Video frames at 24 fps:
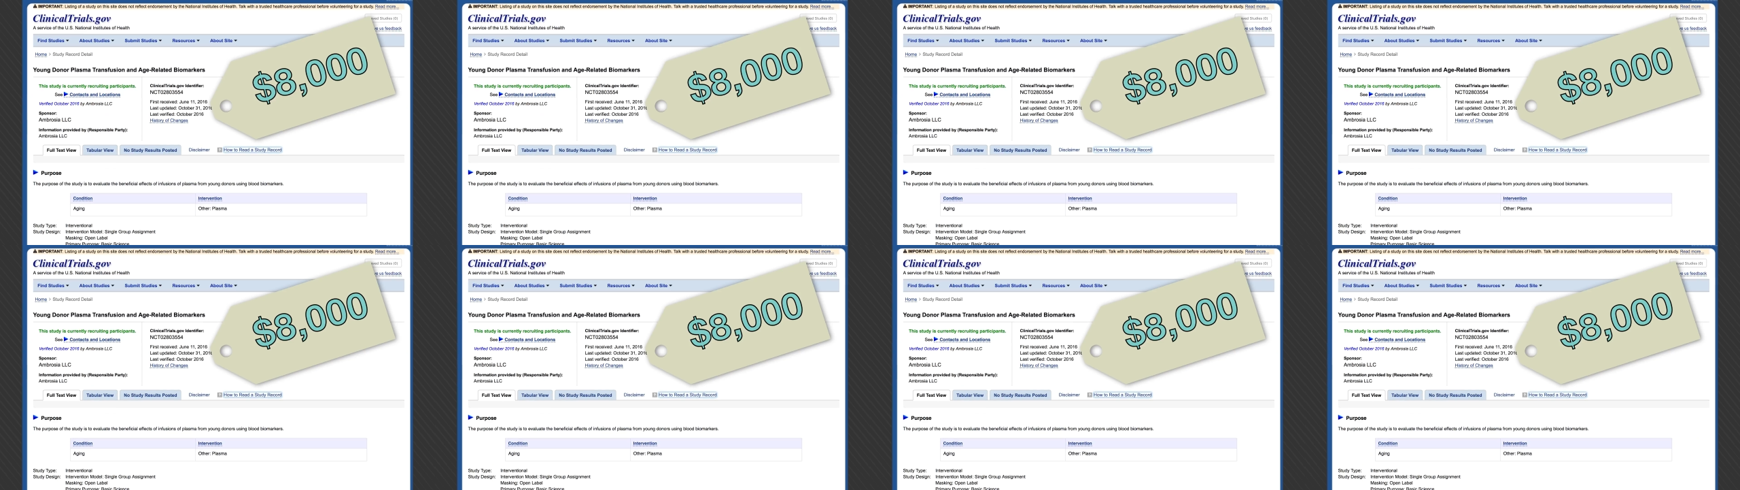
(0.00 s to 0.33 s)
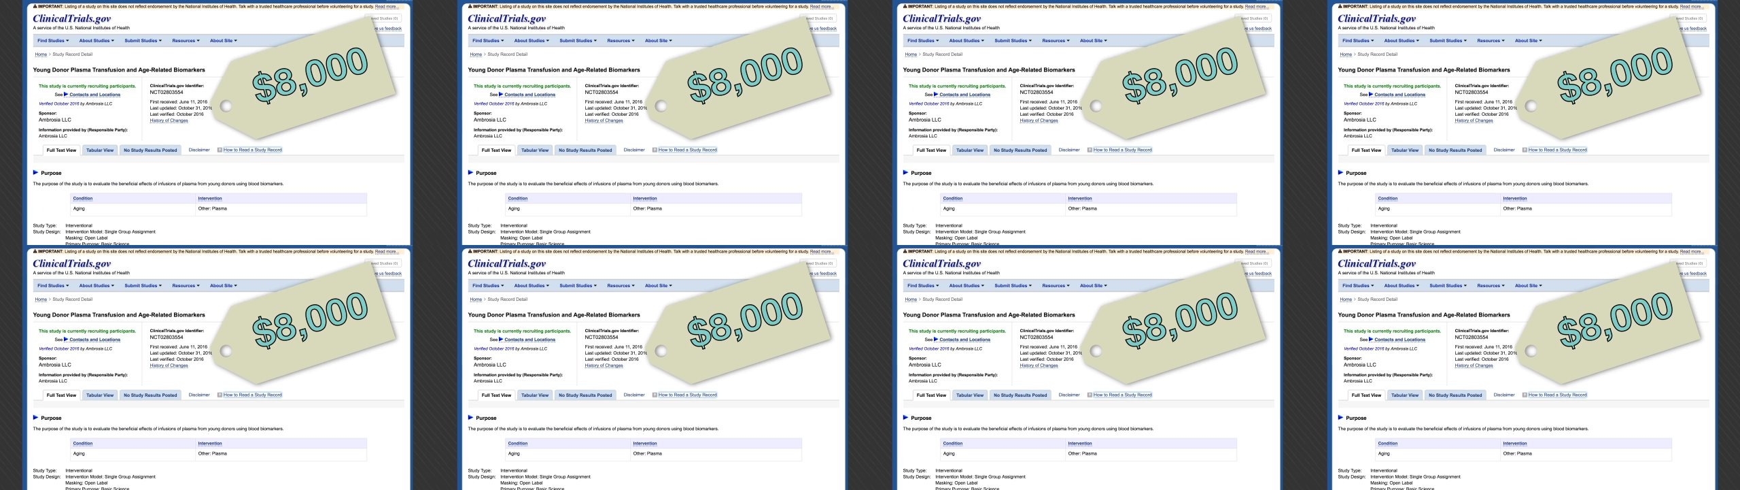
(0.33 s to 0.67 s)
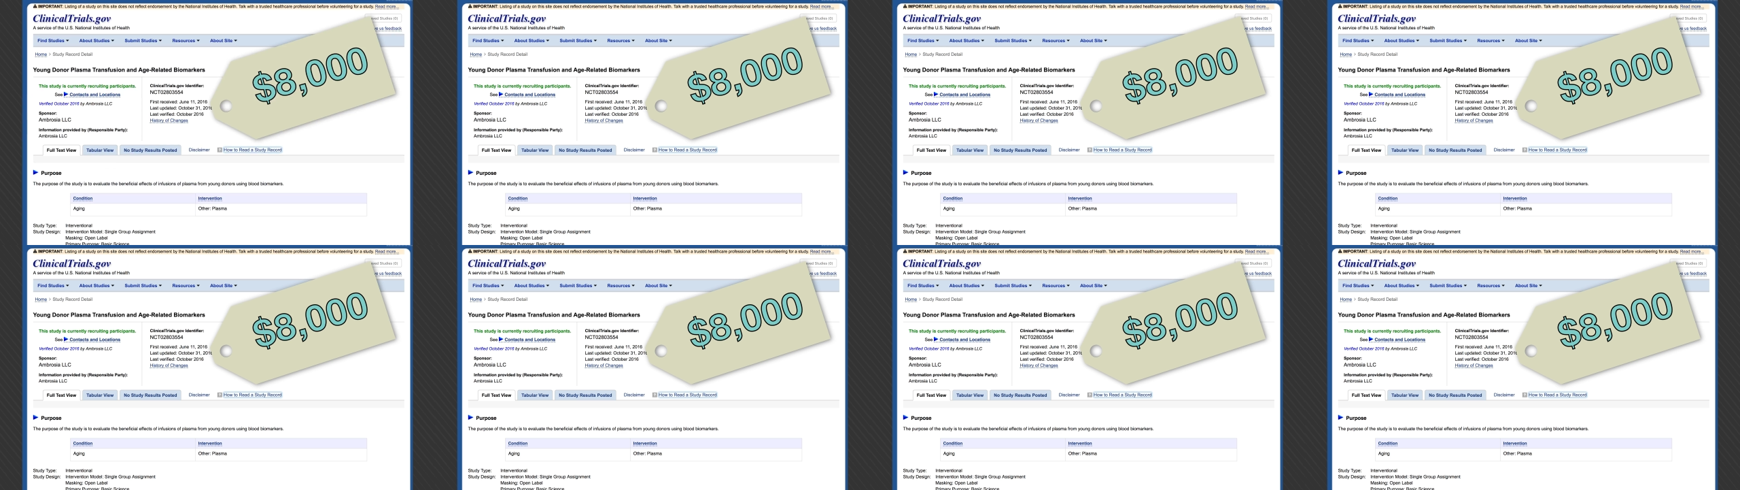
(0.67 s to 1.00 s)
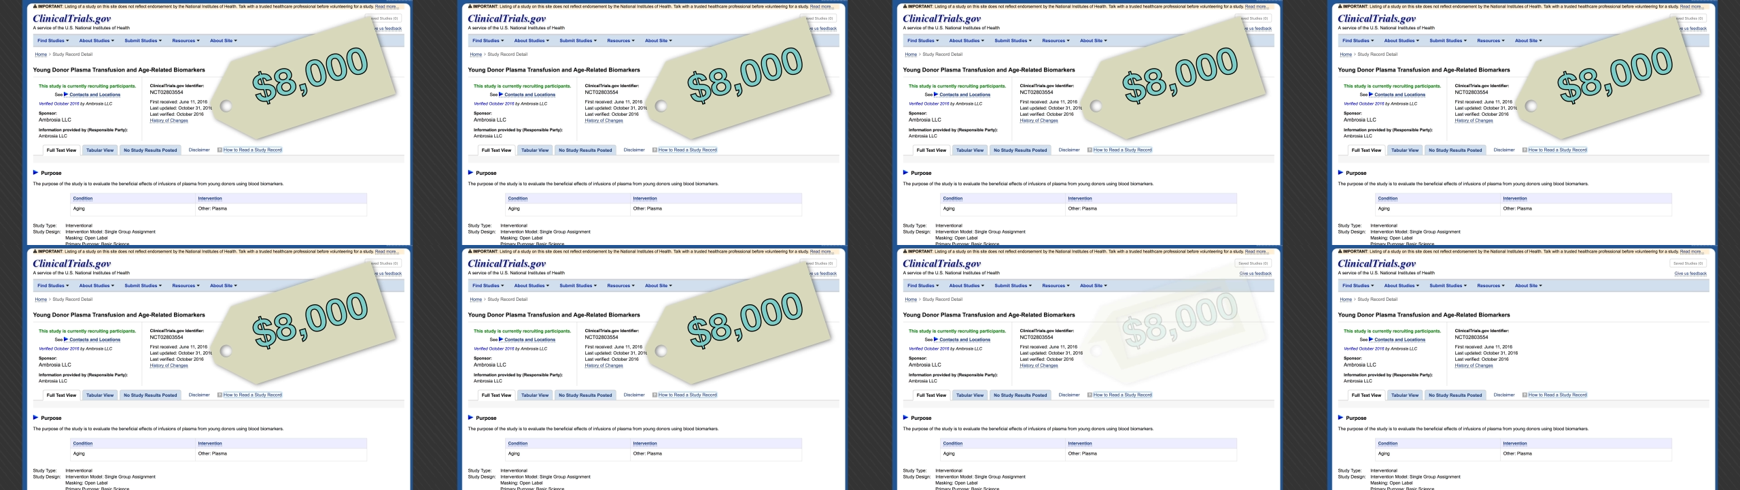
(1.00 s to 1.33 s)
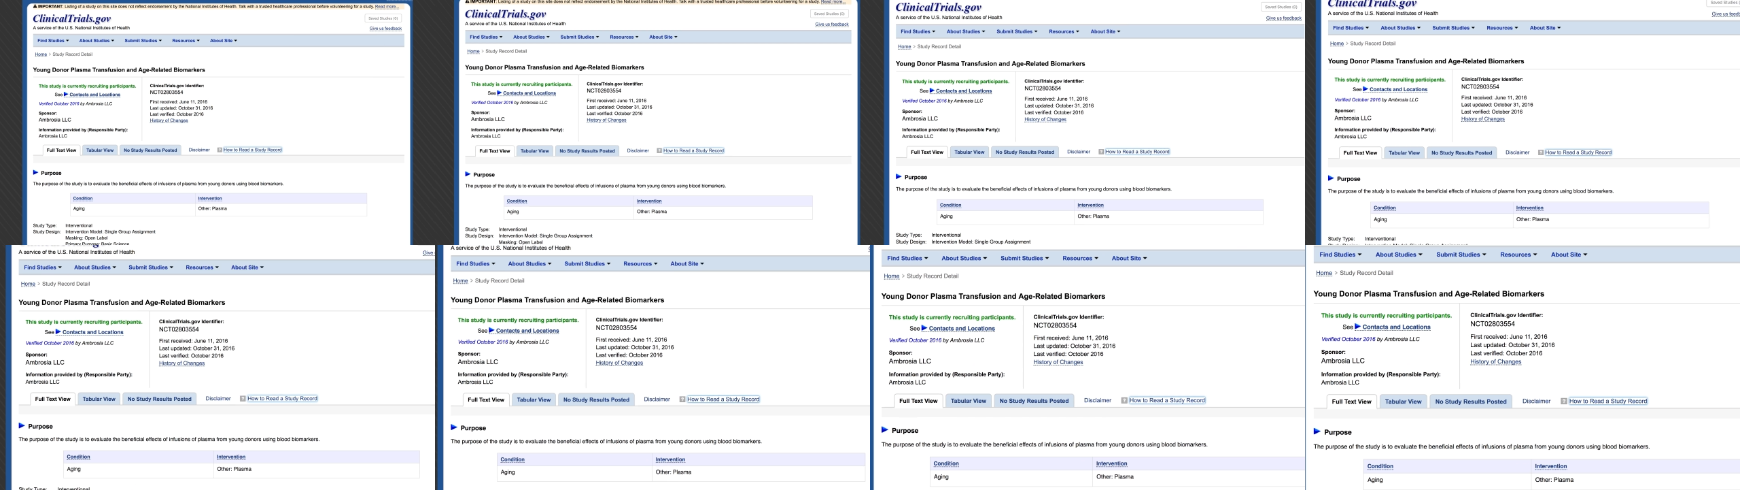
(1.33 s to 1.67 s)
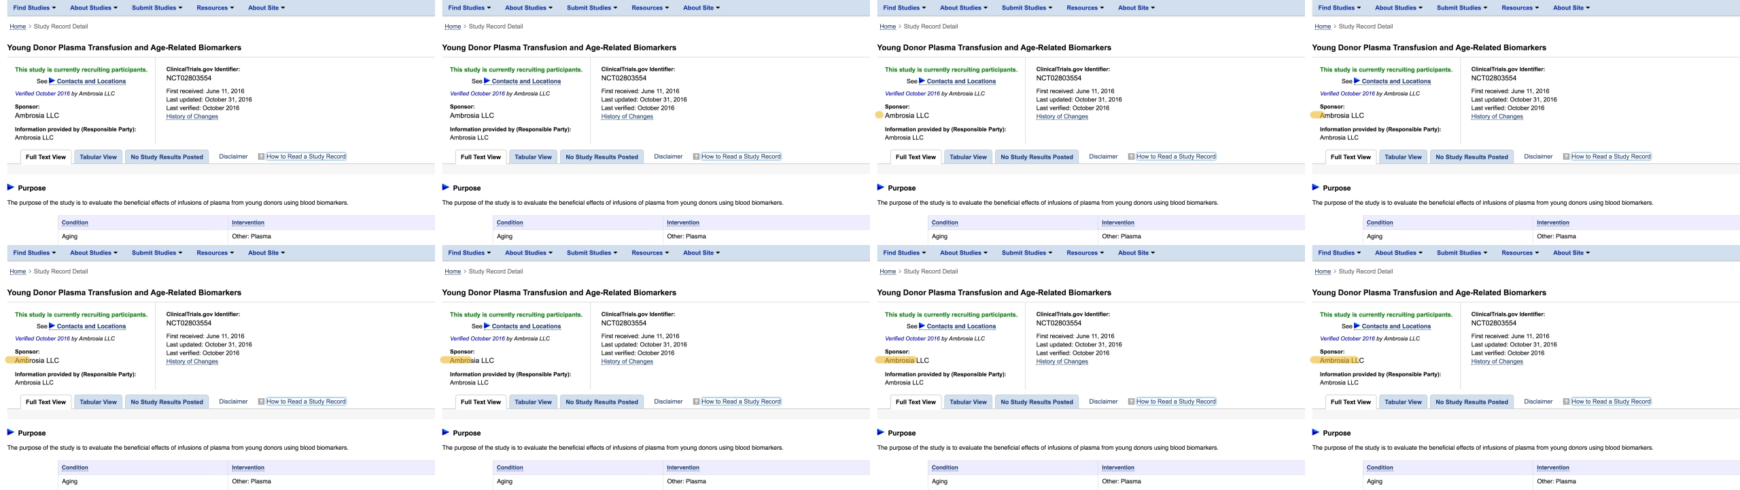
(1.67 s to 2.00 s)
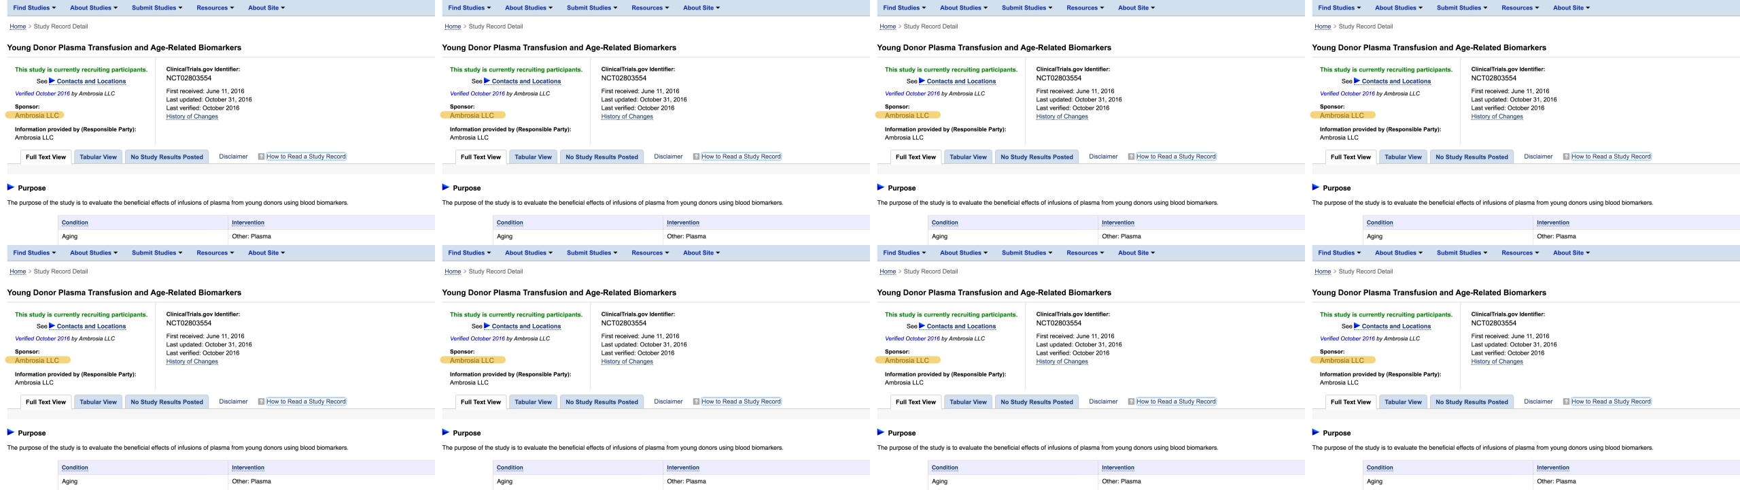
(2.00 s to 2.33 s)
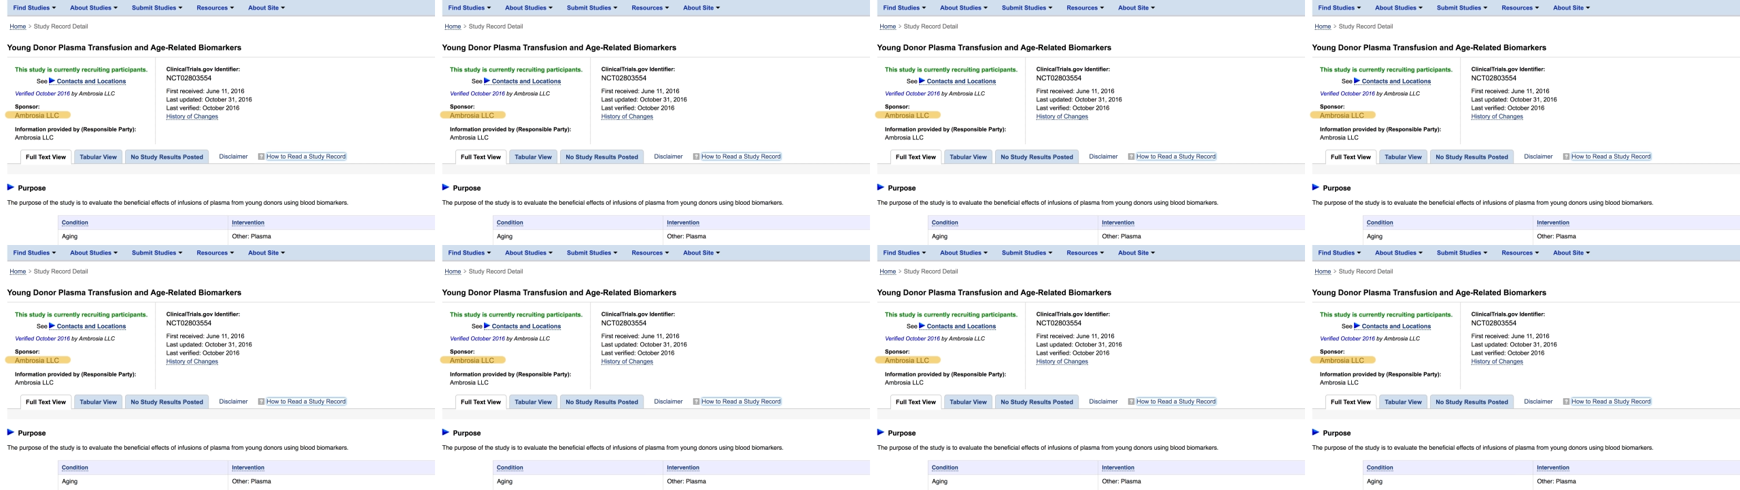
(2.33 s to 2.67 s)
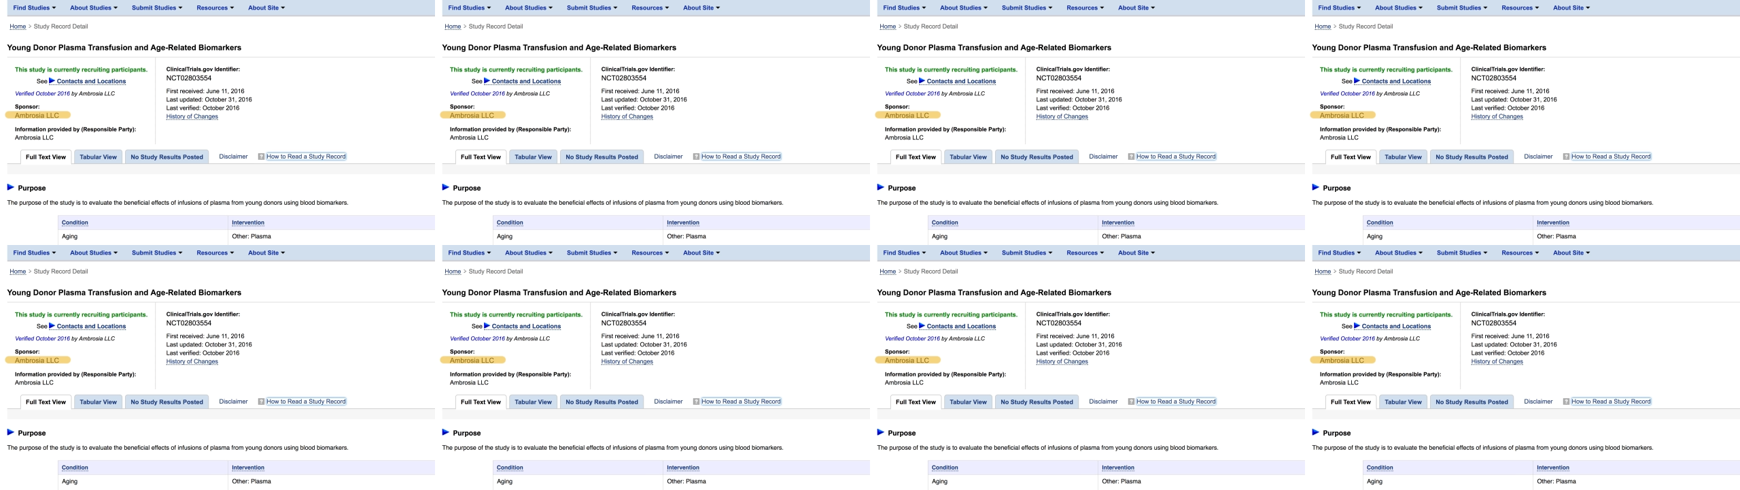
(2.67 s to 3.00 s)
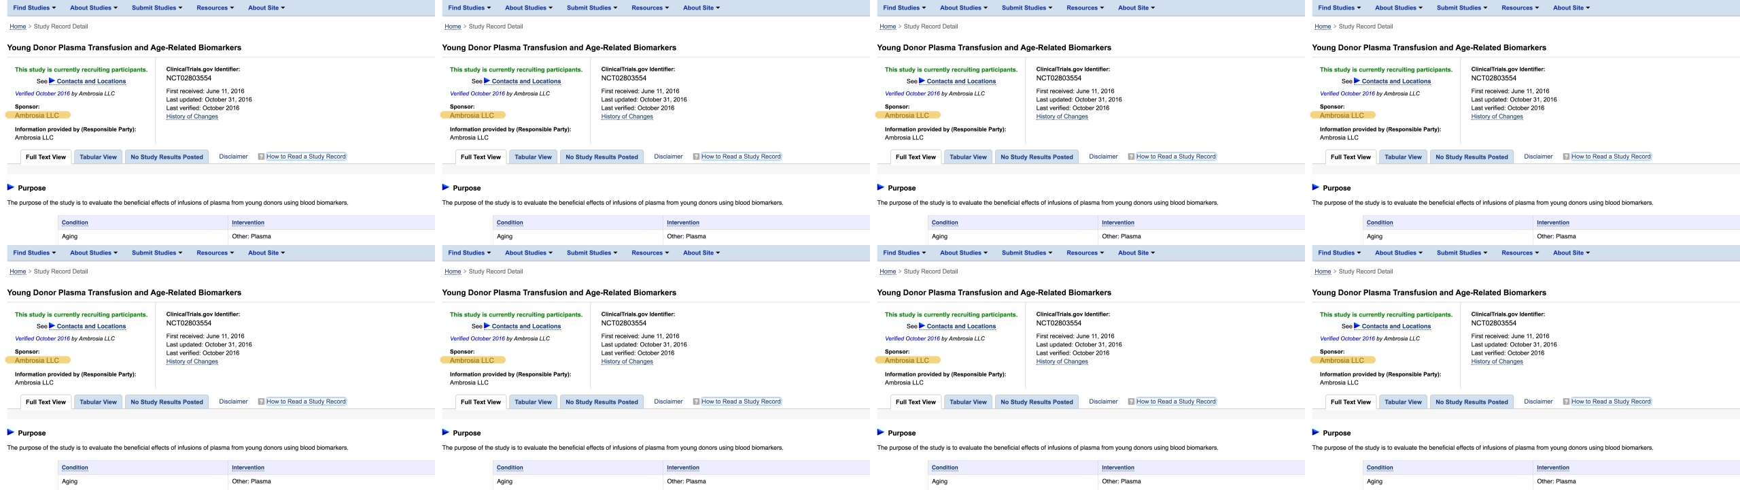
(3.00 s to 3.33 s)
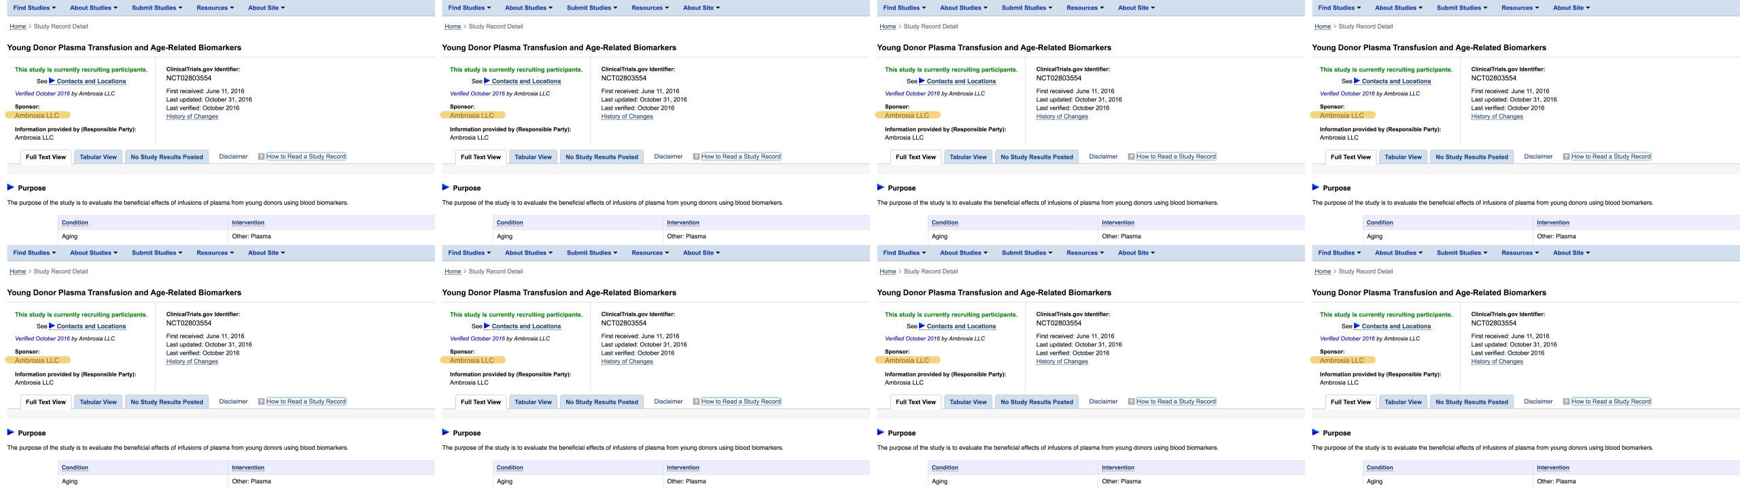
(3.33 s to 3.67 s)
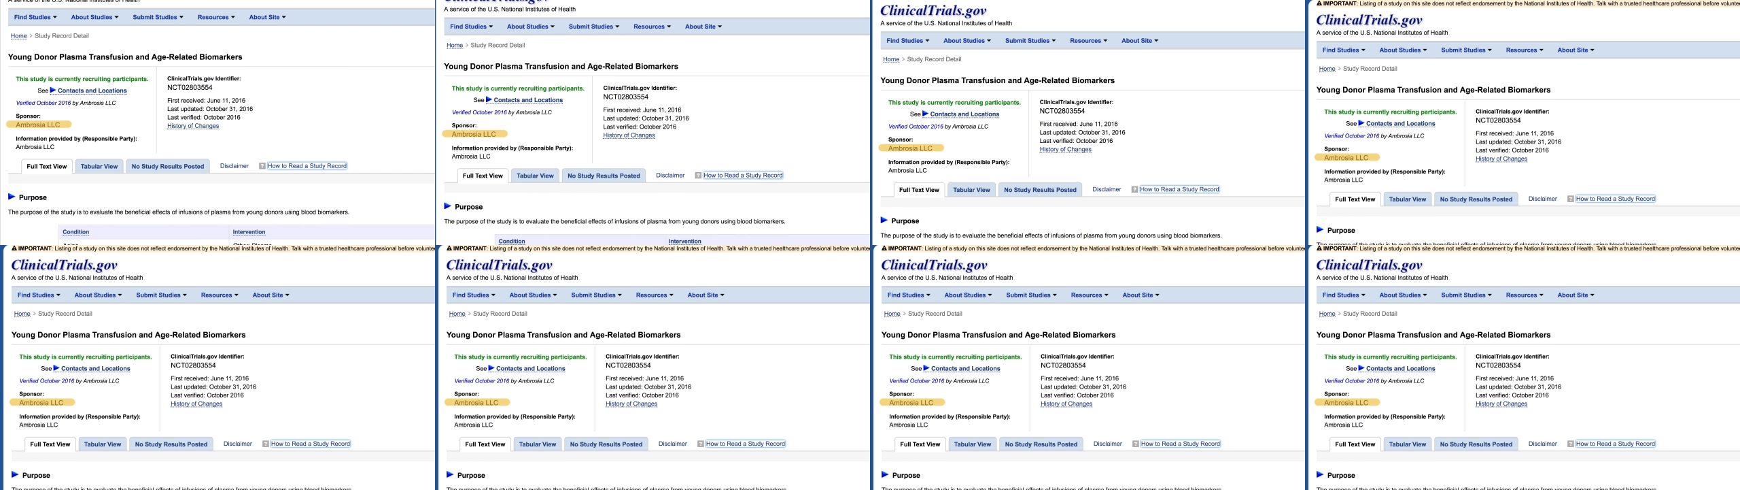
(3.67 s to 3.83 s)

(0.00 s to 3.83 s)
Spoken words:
[unreadable: no face in view]